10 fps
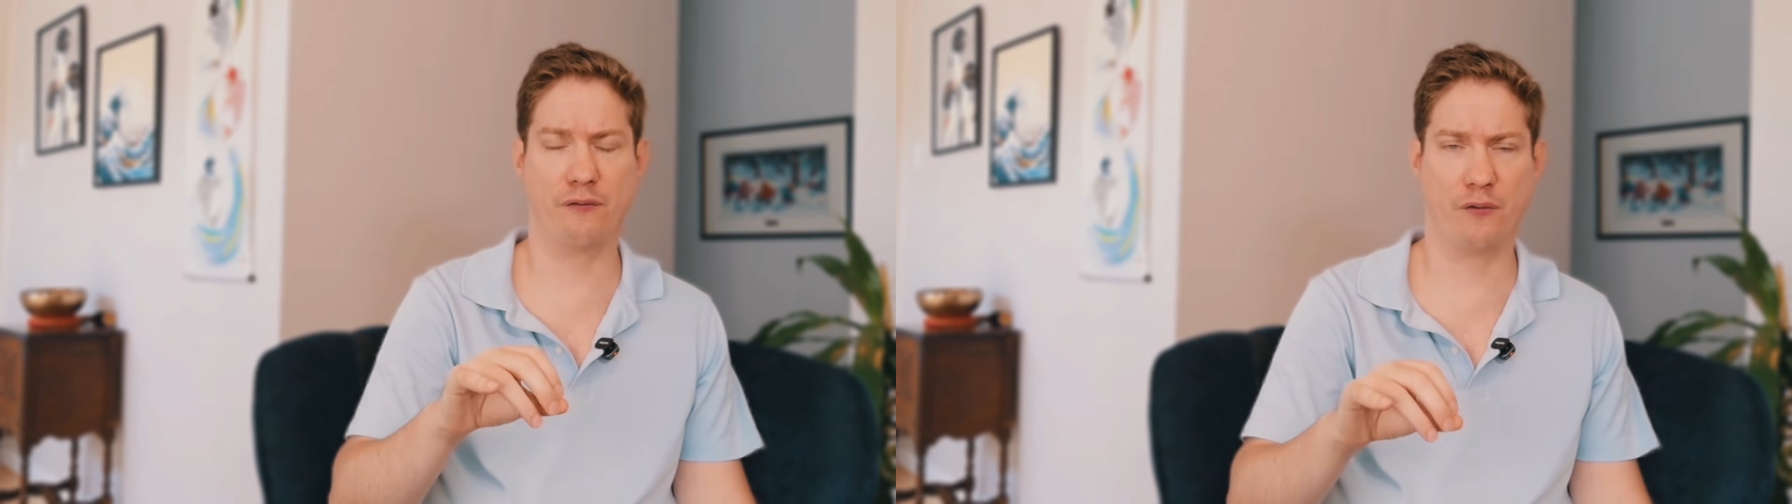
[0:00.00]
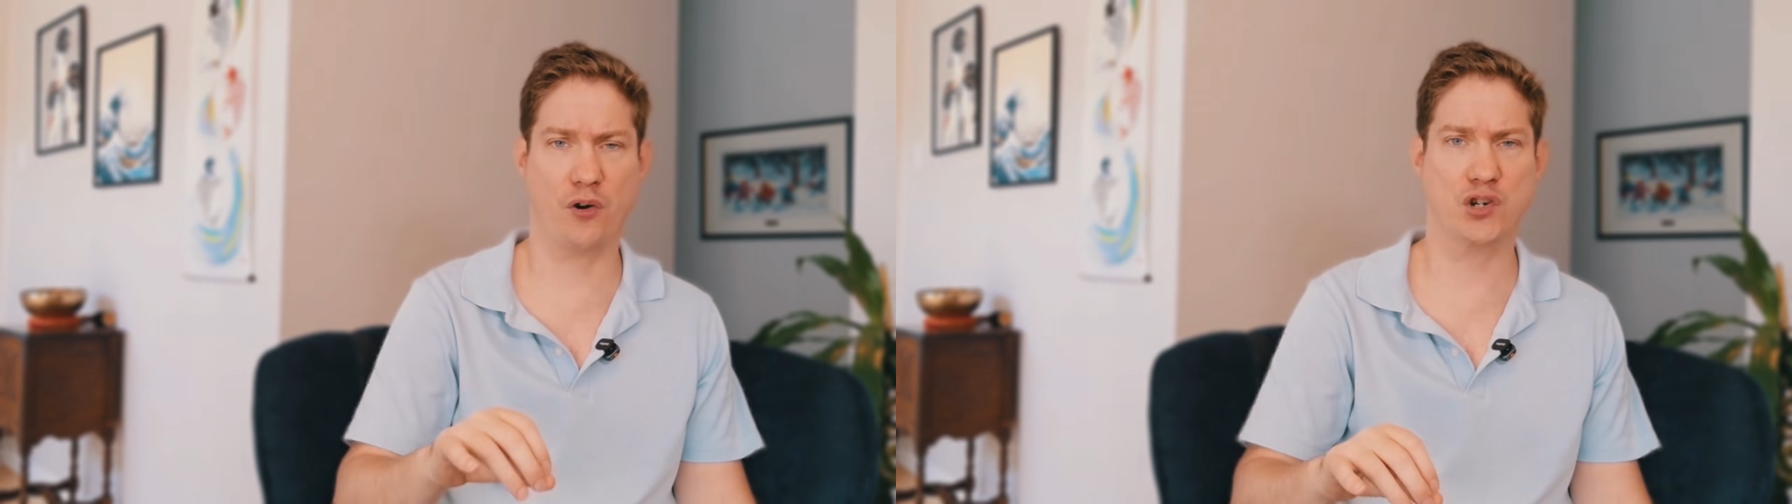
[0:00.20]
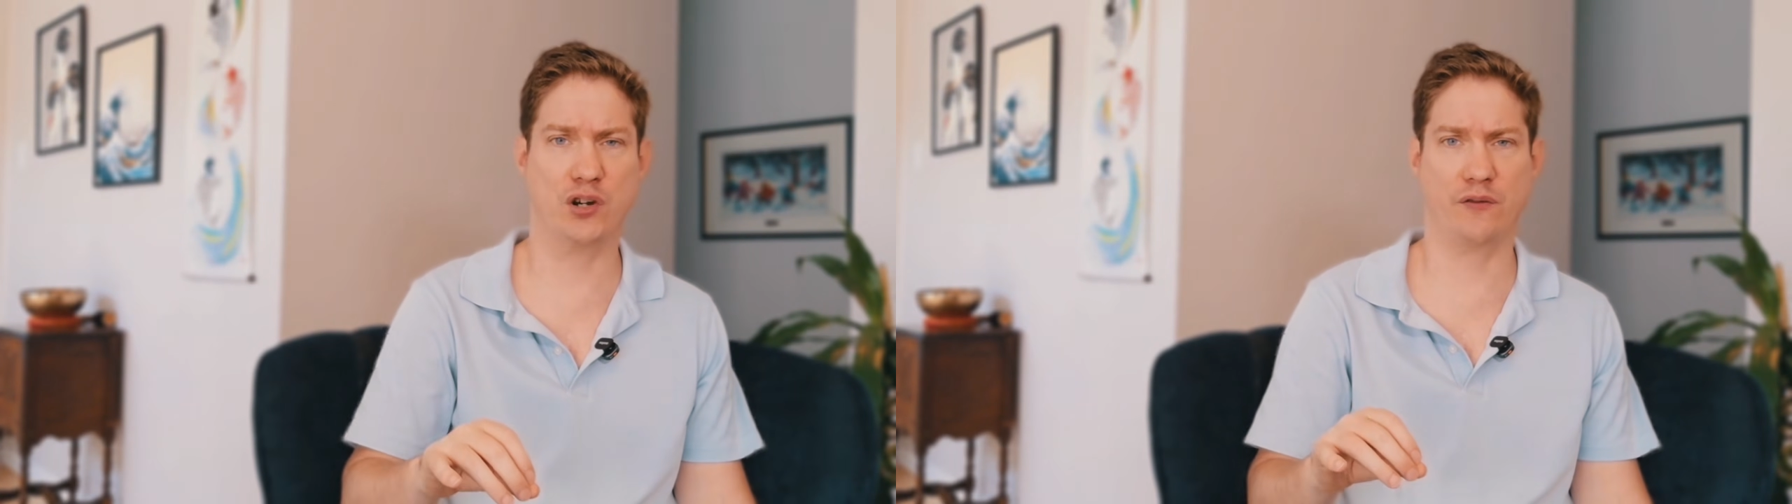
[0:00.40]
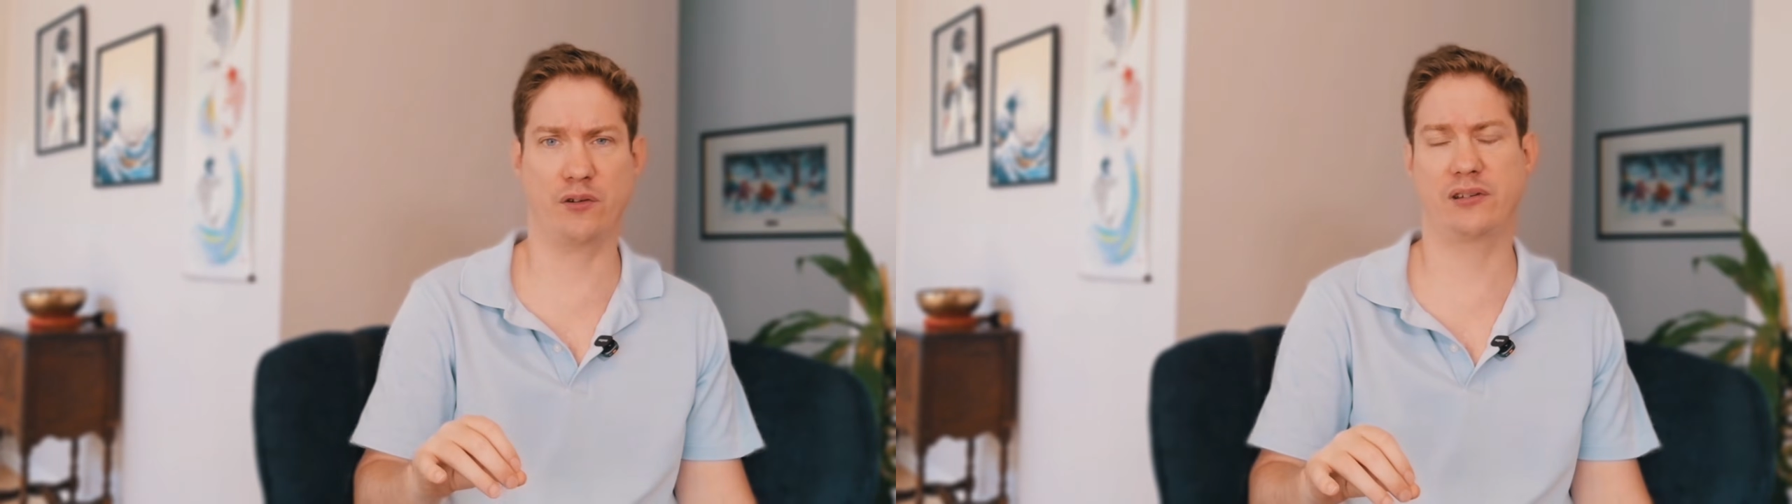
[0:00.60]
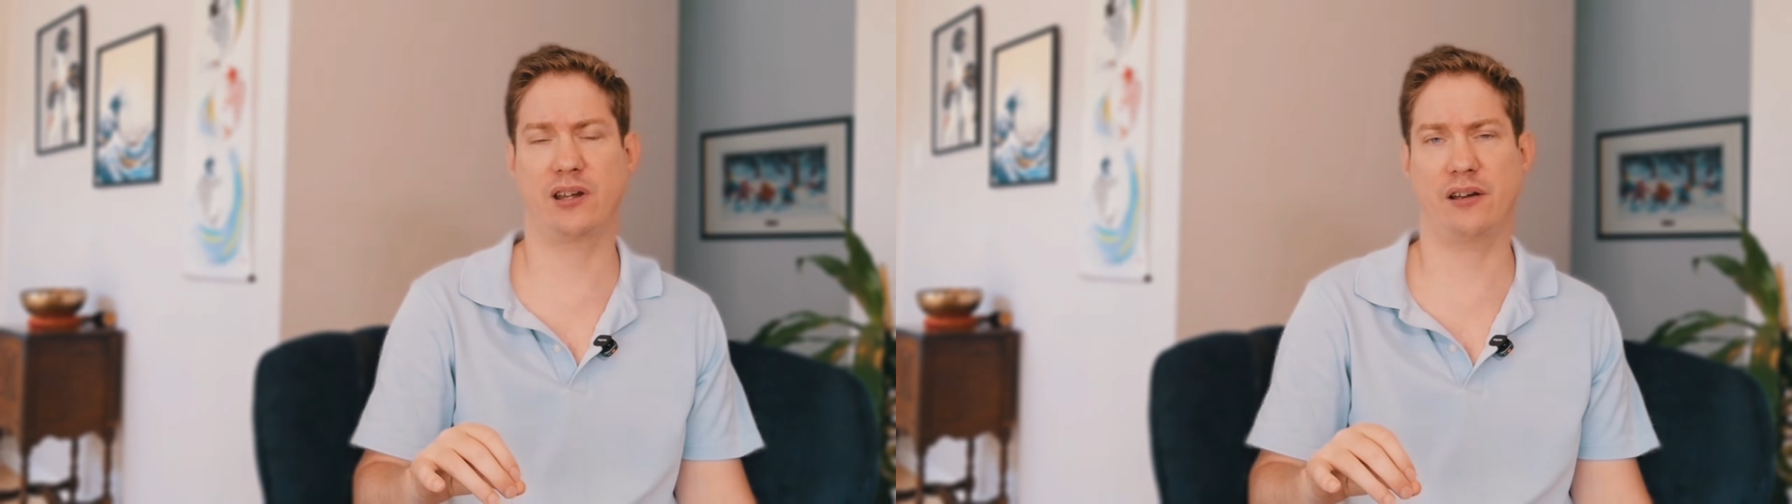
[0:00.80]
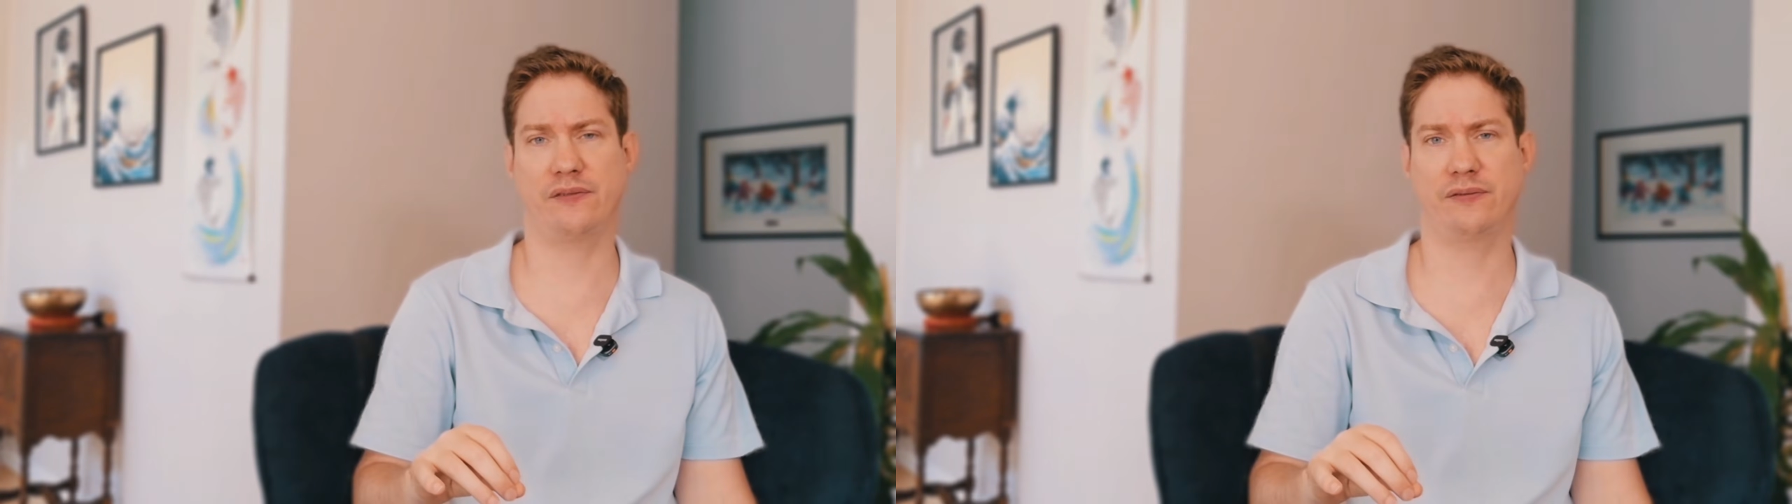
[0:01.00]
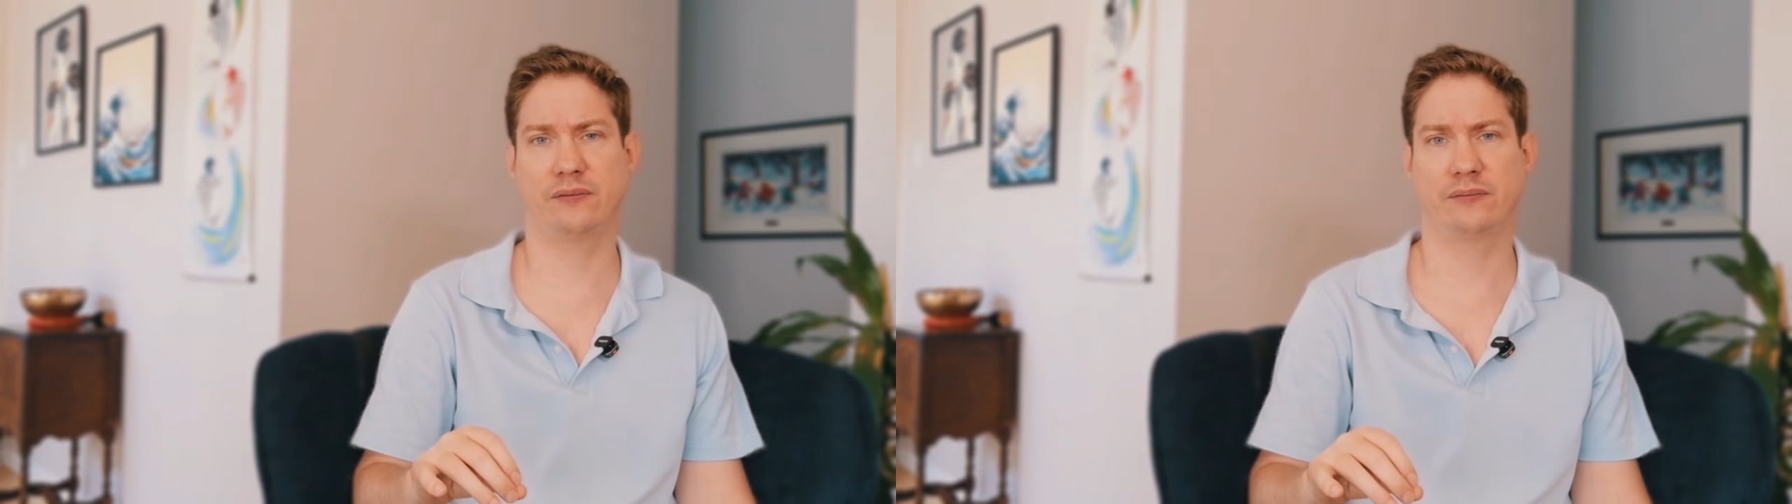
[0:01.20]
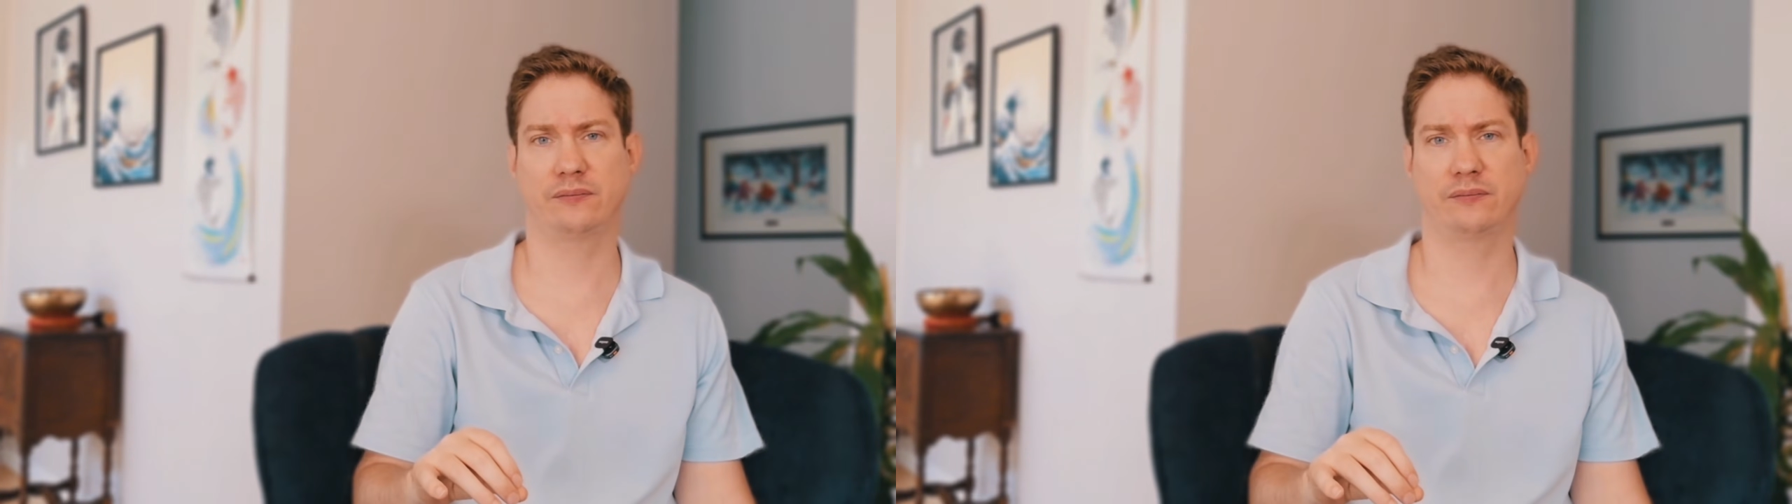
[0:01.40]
version of yourself.